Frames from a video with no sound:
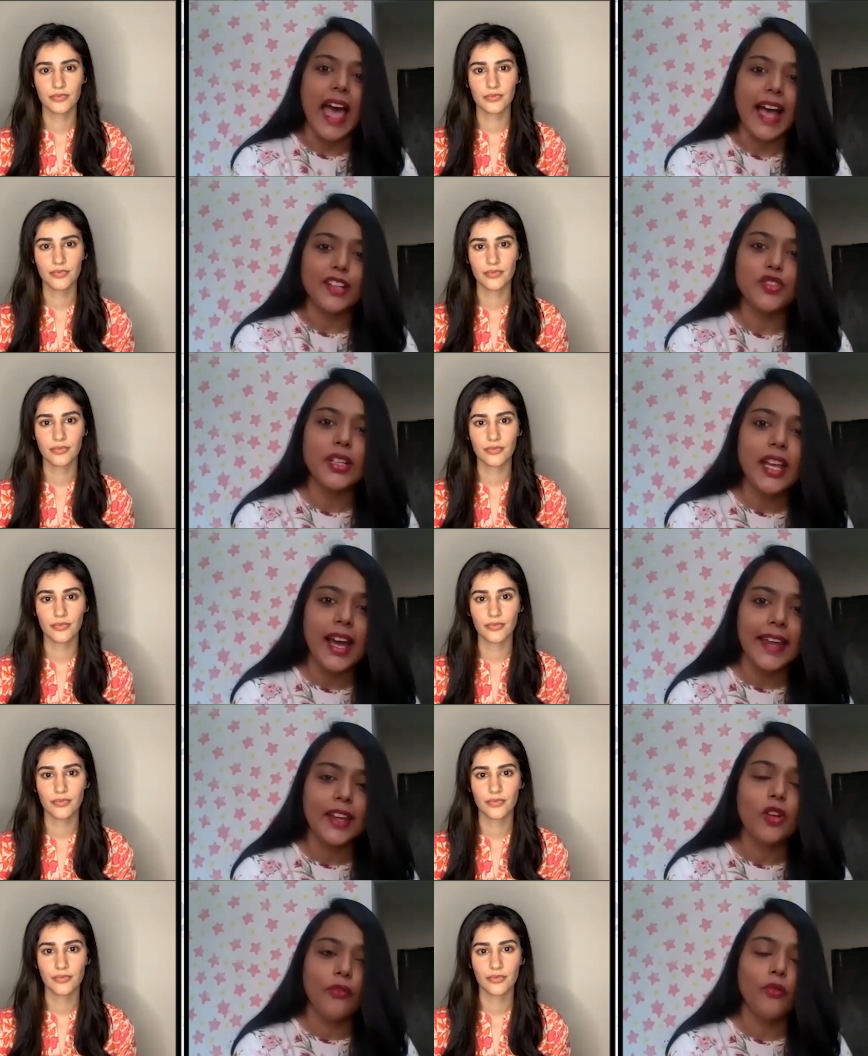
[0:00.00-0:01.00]
Speaker 1: Actually,
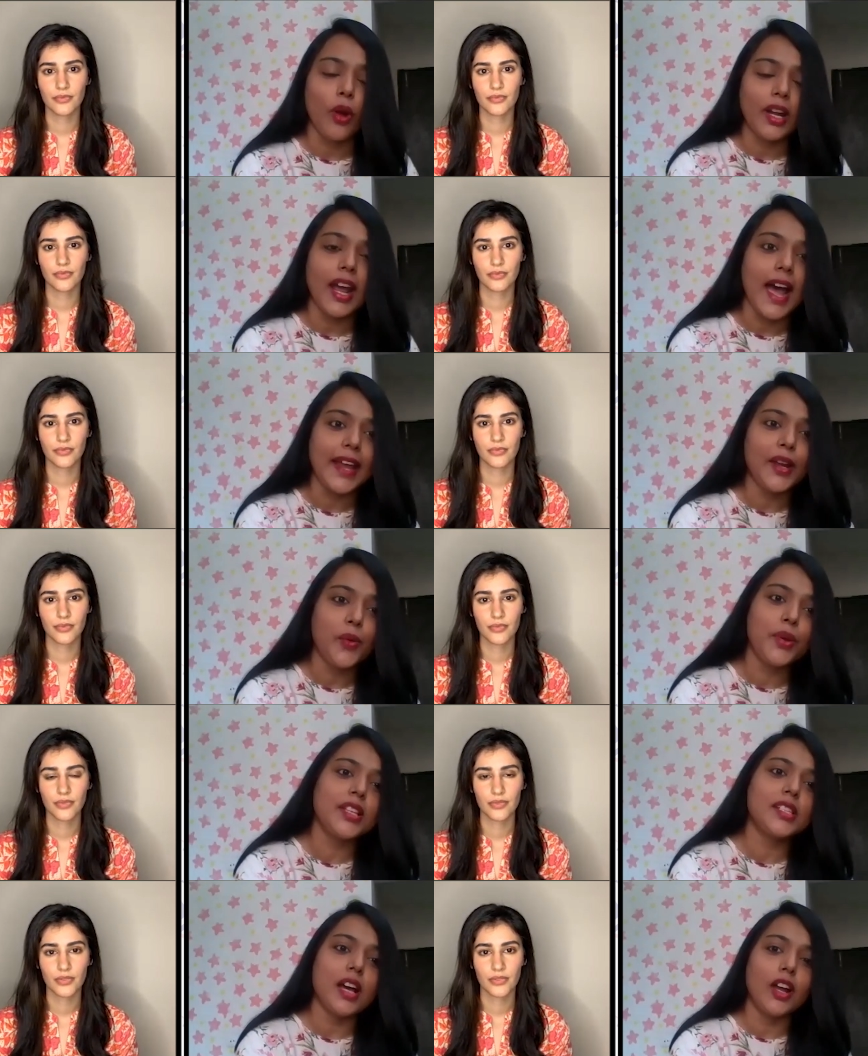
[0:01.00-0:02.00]
what I know
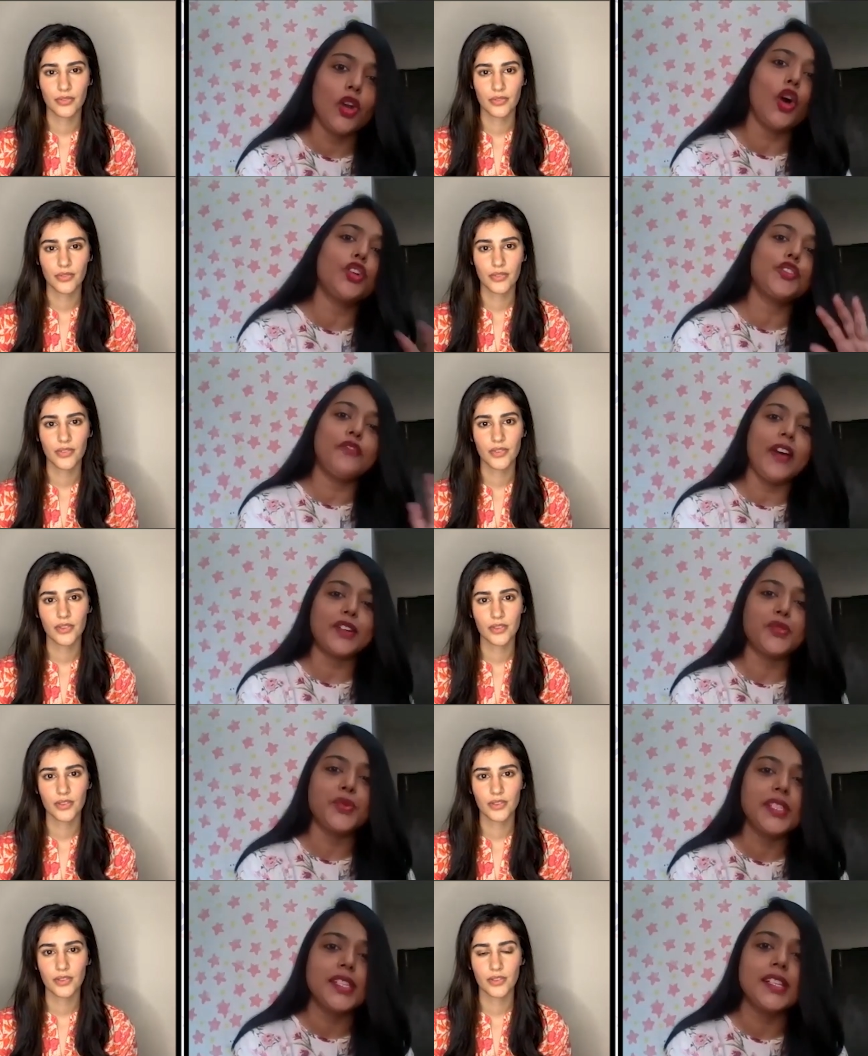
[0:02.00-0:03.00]
is a lot of
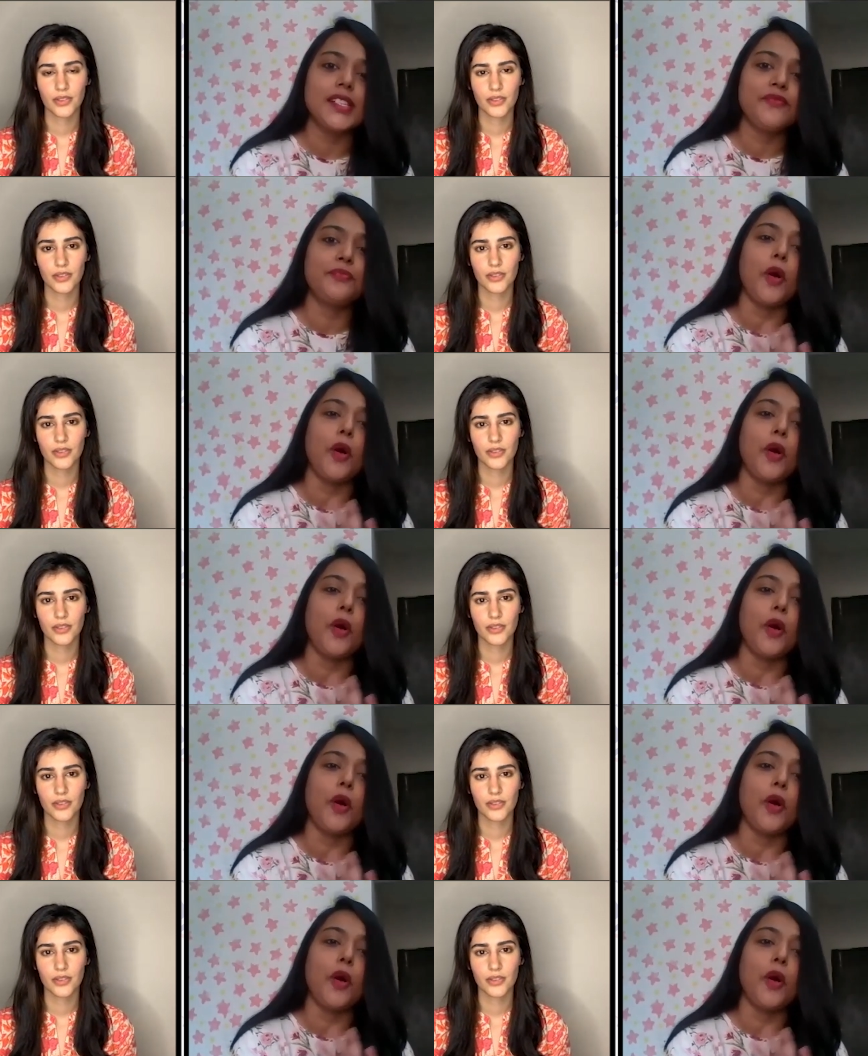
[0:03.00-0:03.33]
actresses,